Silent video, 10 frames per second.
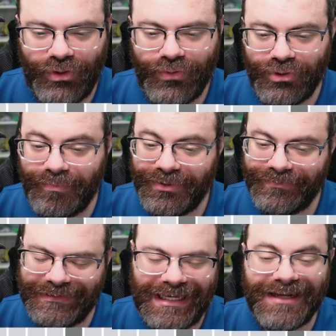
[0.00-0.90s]
Group.
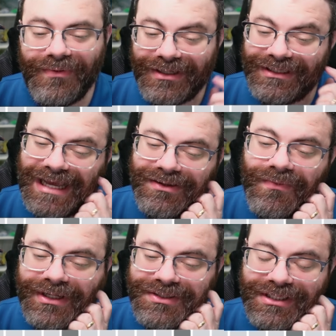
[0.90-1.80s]
Yeah, I don't want to, I don't
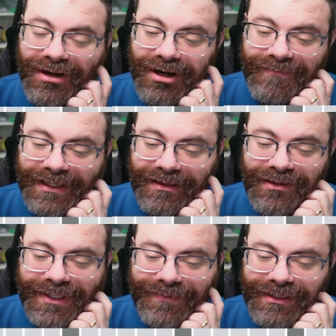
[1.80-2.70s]
want to use the R if I can get
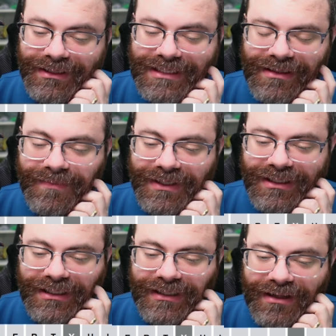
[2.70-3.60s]
away with it because I think I'm going
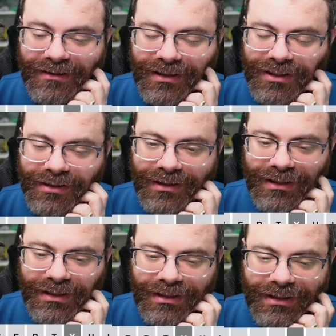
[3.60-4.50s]
to need that R.
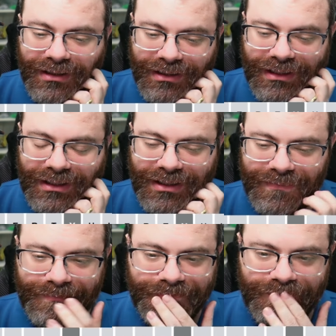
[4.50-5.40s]

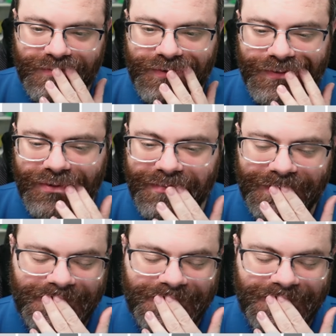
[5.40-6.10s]
Um, droop.